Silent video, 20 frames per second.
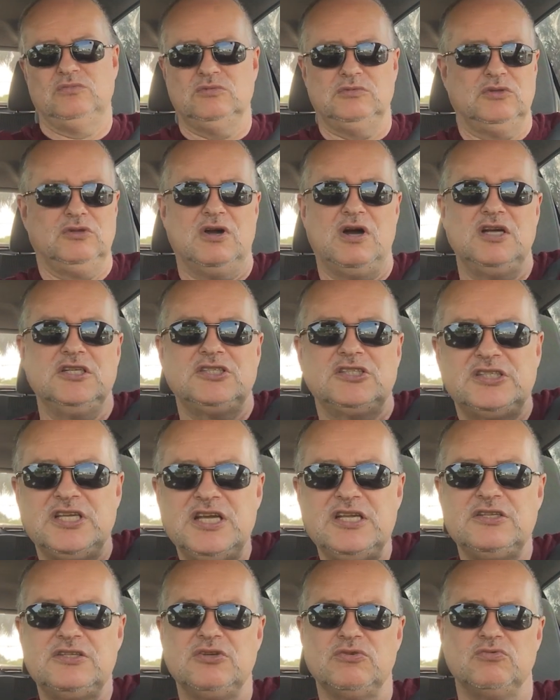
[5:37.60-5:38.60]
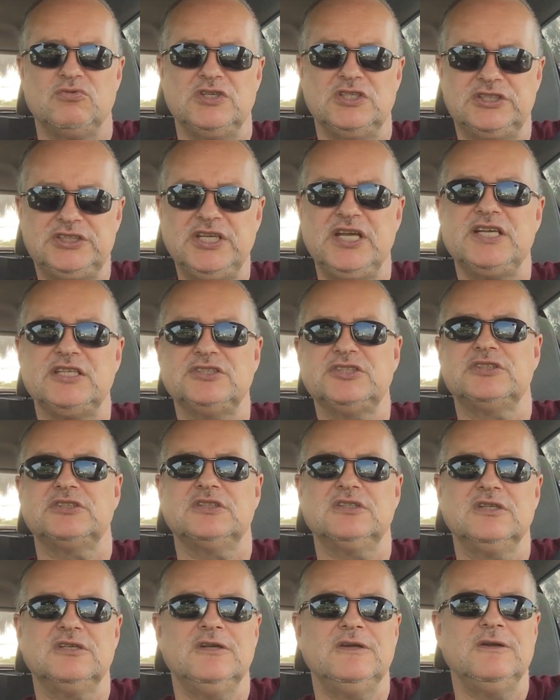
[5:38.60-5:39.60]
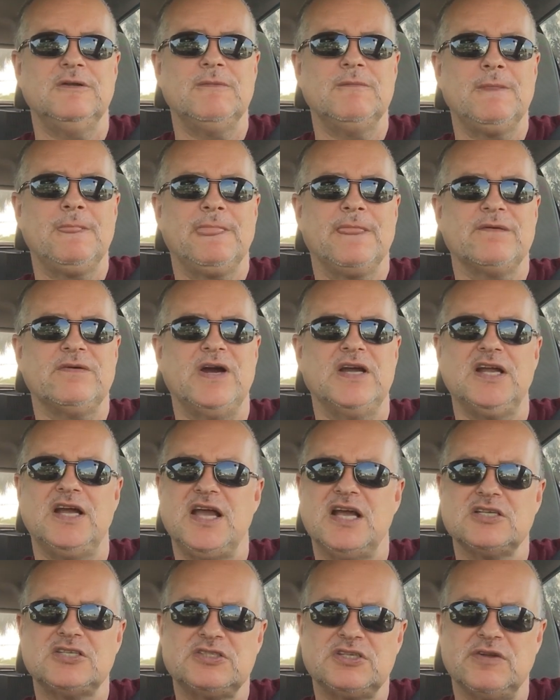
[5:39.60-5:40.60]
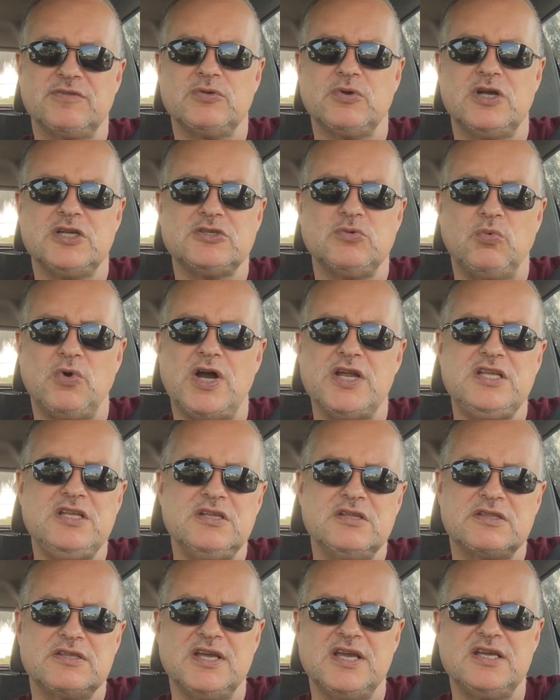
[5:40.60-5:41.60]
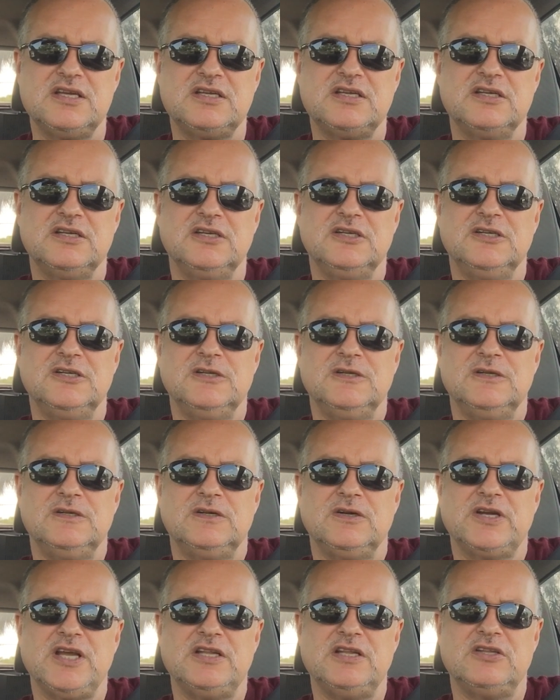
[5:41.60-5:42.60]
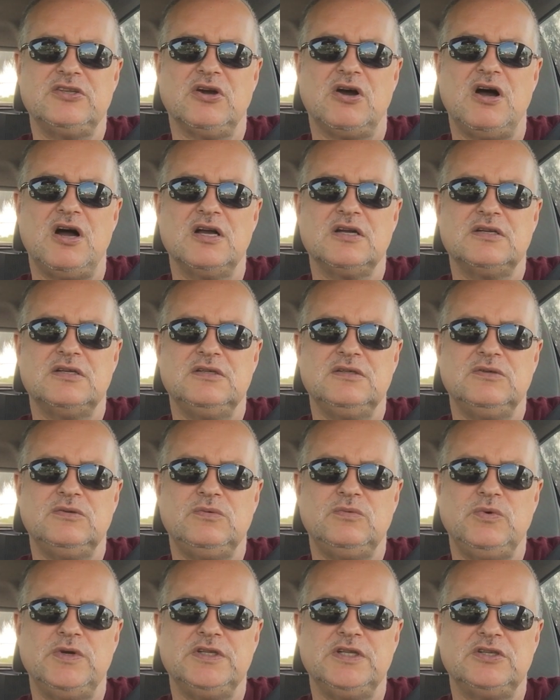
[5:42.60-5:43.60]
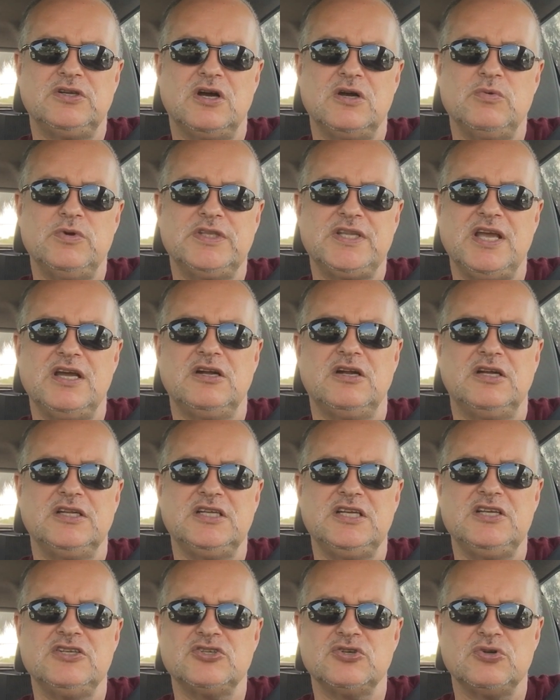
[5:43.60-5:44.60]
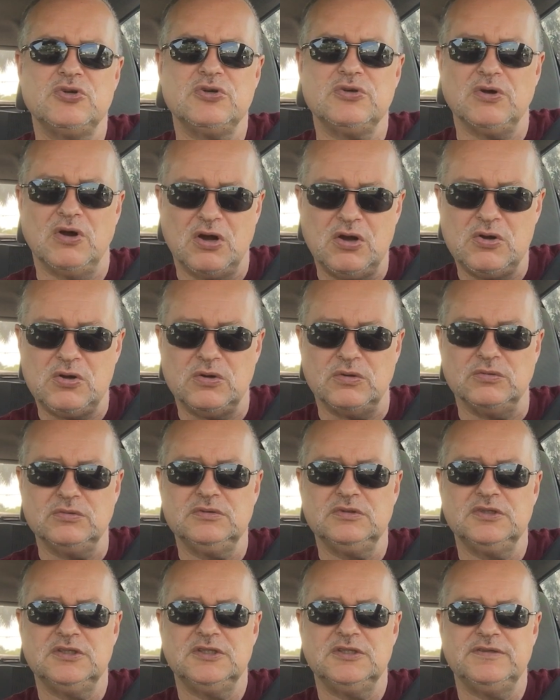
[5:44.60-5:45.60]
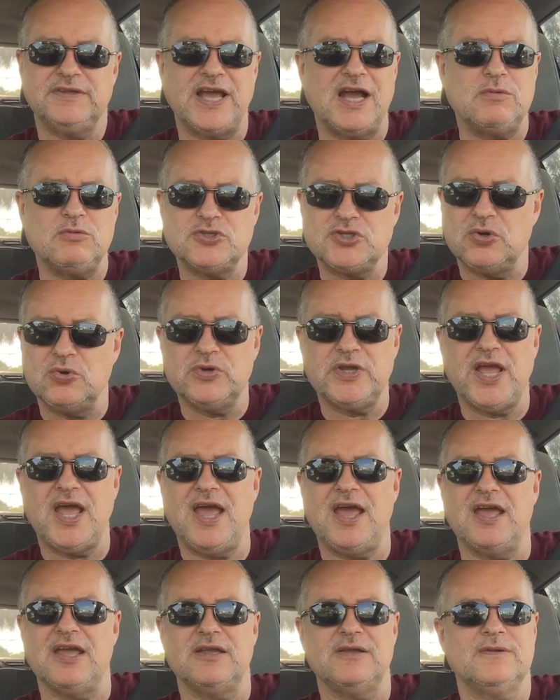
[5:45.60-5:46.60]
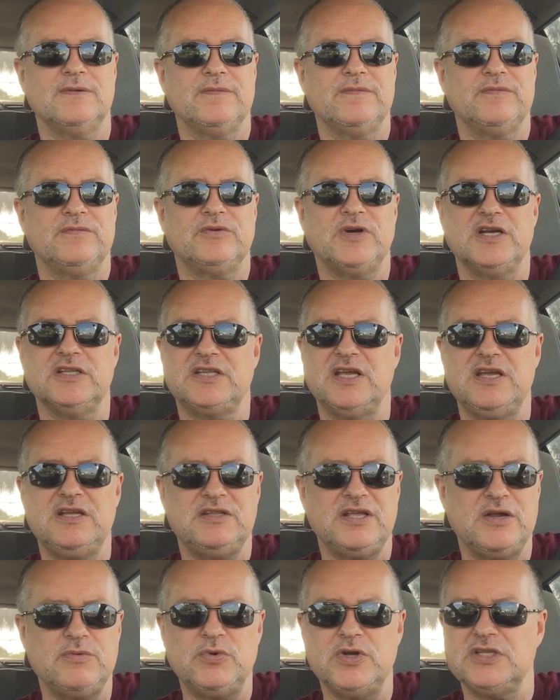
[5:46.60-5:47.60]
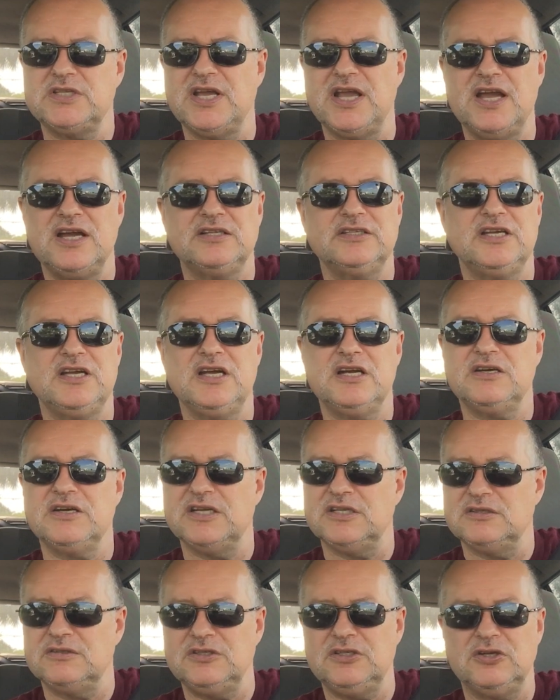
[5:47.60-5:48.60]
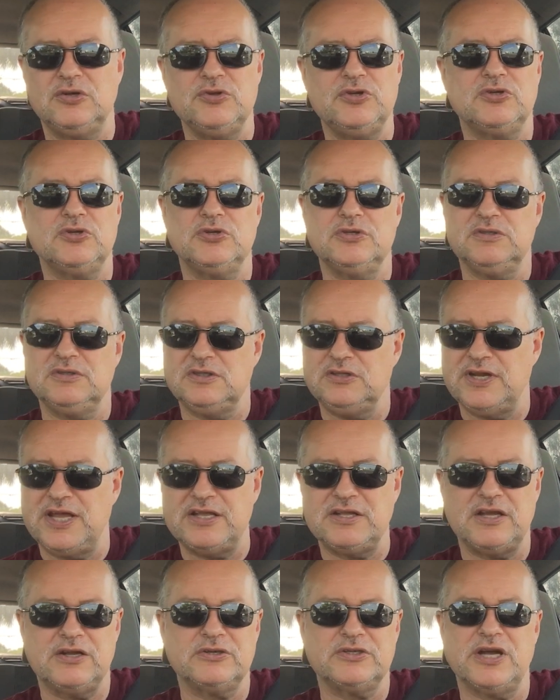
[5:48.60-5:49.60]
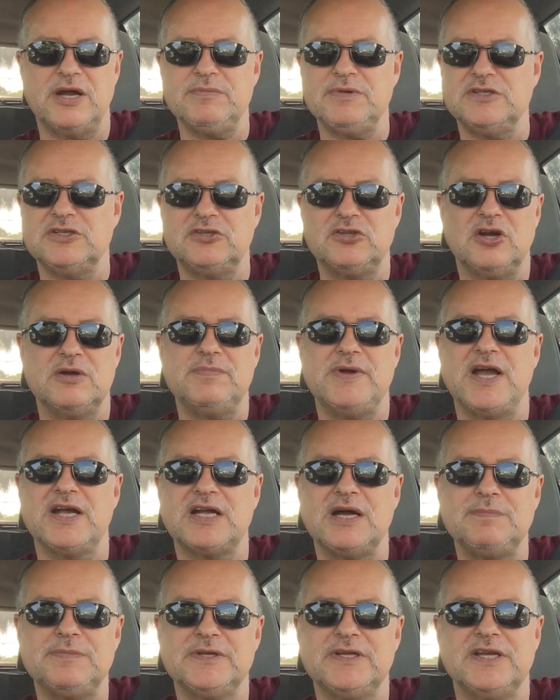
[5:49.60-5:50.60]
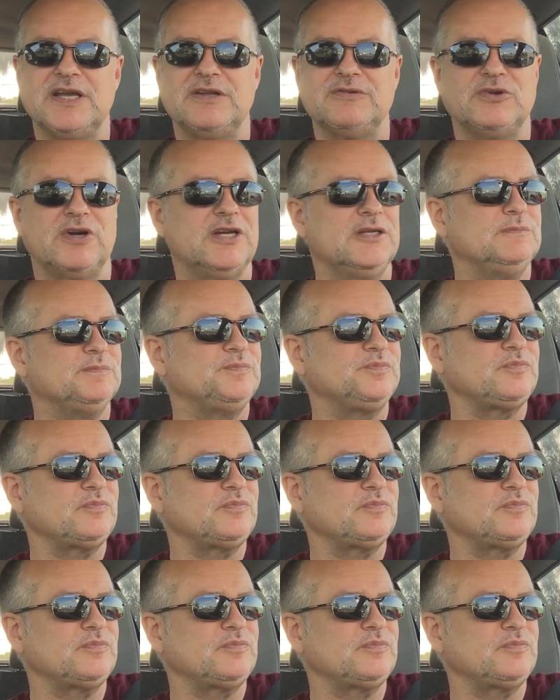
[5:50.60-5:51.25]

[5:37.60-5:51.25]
launched in to resist, right? I asked myself the question: why do you think? Okay, when the dog went down on his or her own, that was okay, right? They went down there, and you had a hard time getting the dog back up again, right?